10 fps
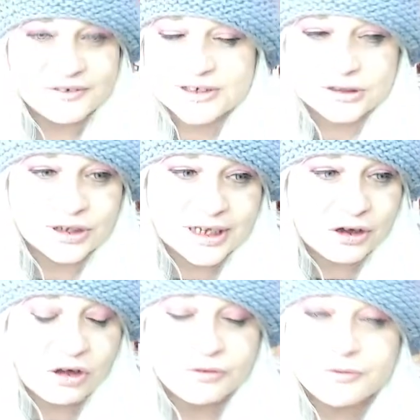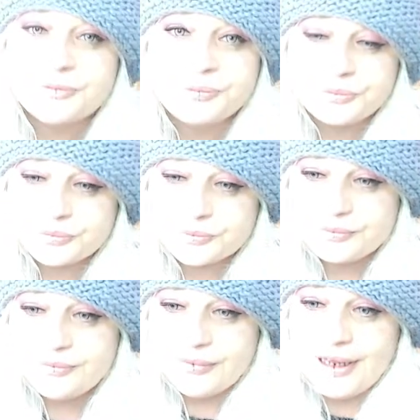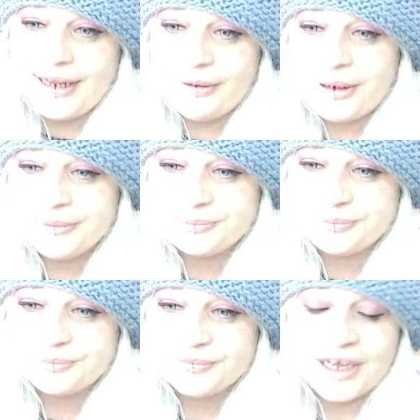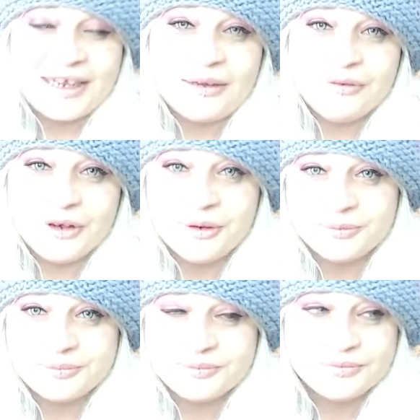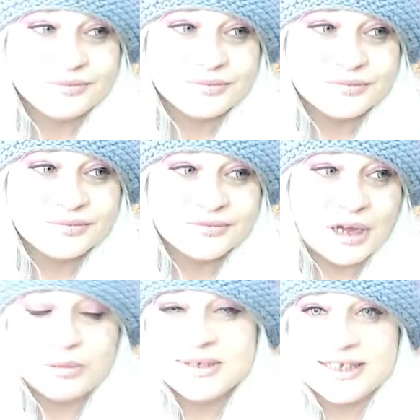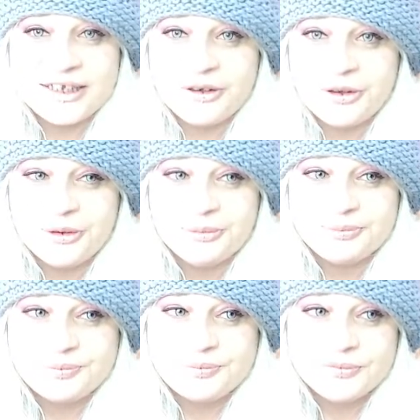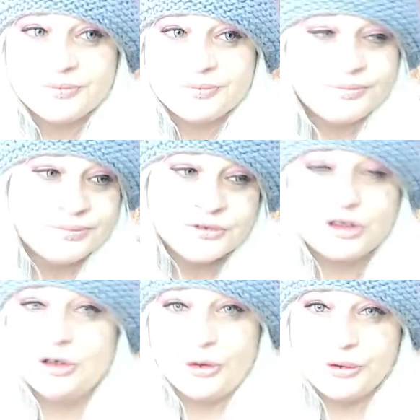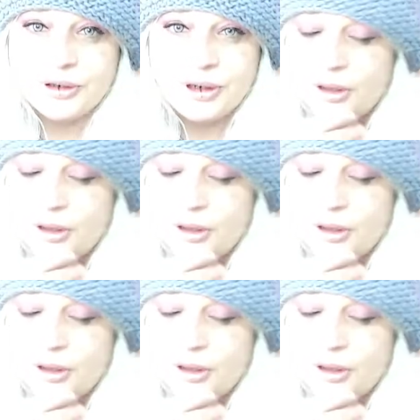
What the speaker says: still got that cough. Anyway, I love you. I will see you soon.